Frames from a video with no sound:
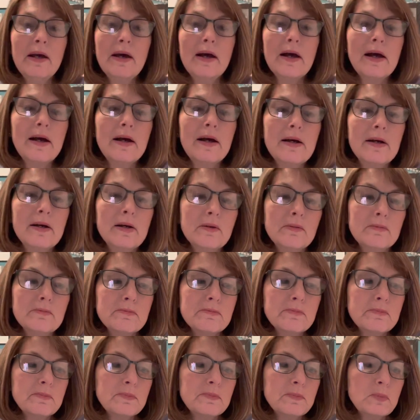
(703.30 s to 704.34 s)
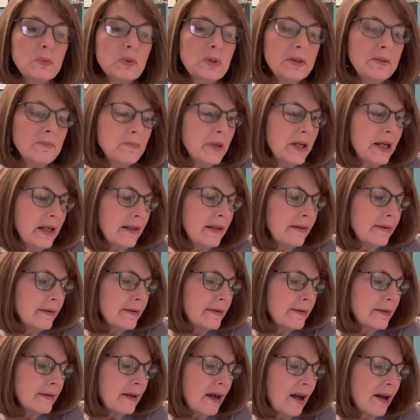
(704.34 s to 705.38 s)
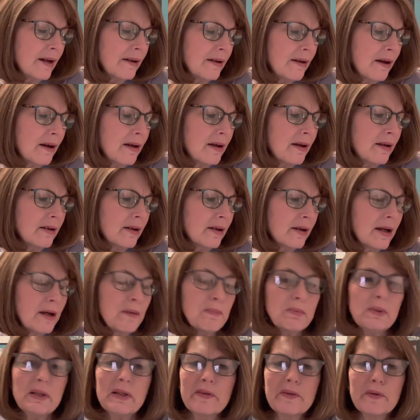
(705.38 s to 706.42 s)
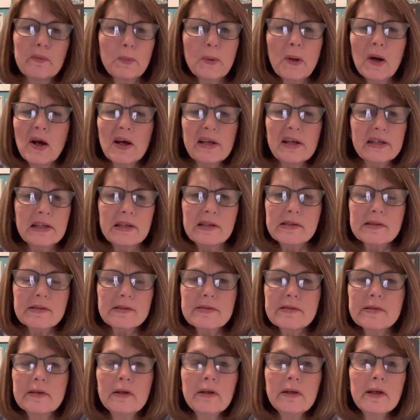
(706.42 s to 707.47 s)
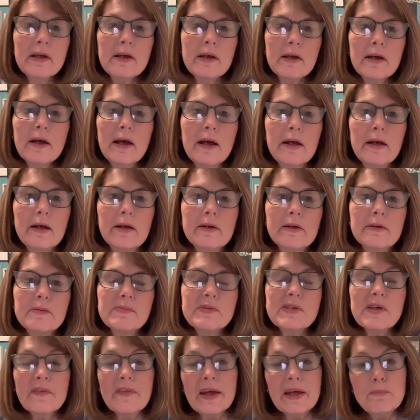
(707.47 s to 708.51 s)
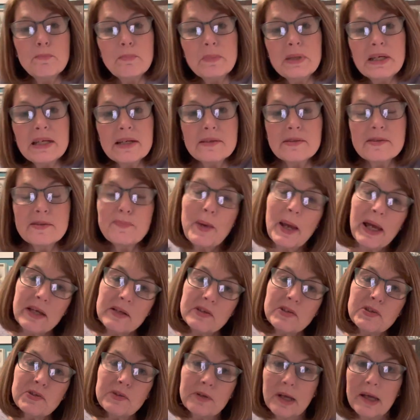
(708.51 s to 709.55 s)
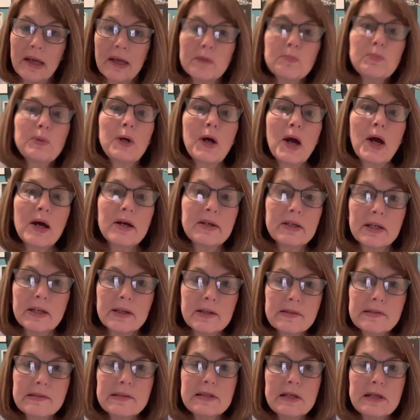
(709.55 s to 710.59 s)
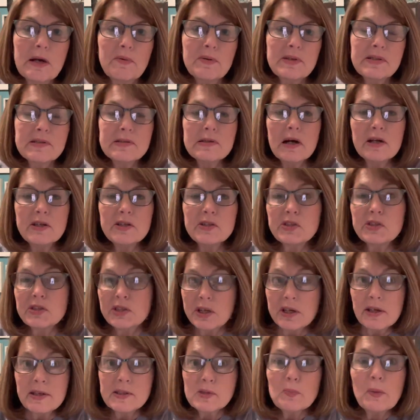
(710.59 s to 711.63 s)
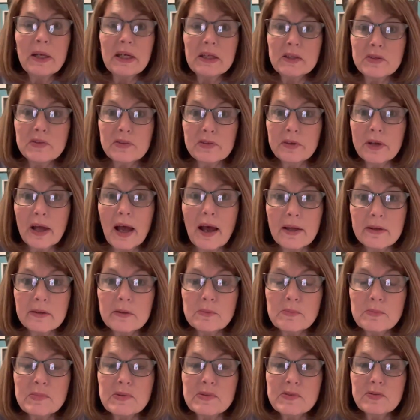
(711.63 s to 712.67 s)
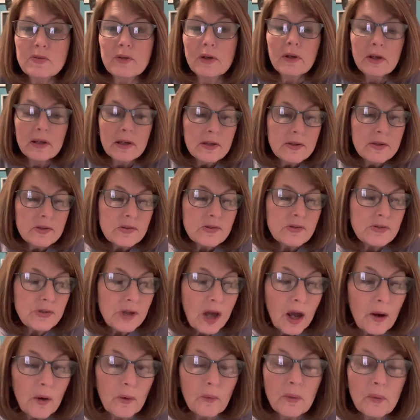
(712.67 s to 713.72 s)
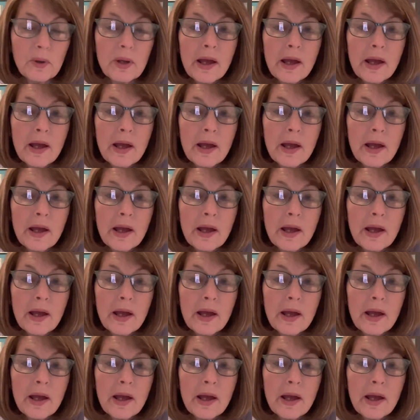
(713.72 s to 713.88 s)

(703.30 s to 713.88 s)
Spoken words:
One month I got a couple of the products. So they mix pantry and products. So it's not just pantry items. So